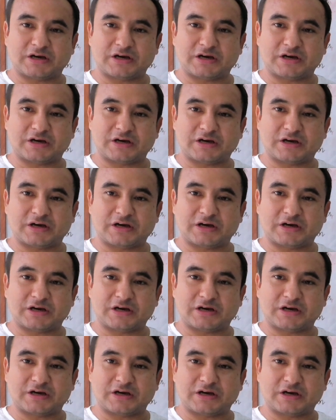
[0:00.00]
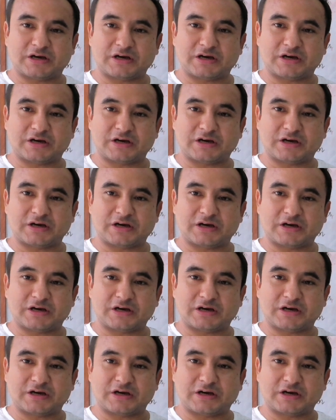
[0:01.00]
or some patient may
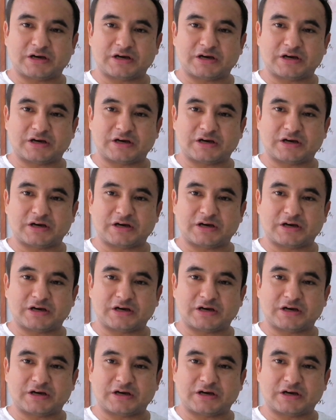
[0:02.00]
be